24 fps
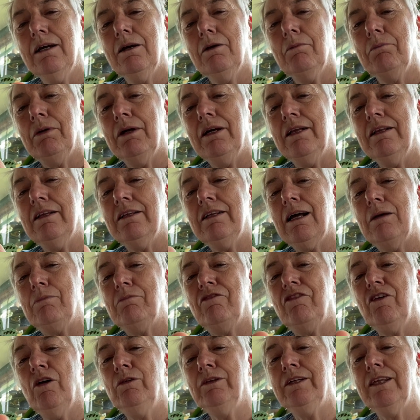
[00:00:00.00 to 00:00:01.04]
but I'm
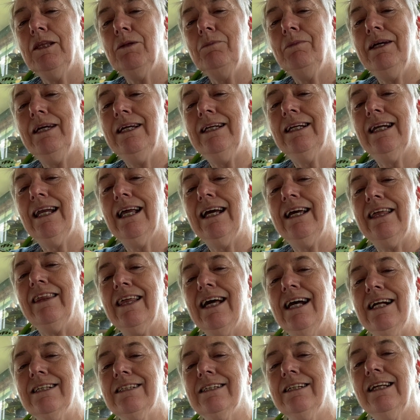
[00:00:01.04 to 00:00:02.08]
folding them in like
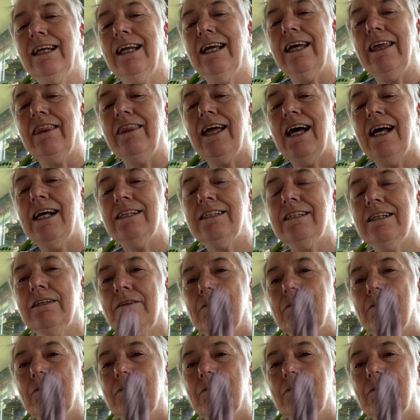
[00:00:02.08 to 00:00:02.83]
that and like that.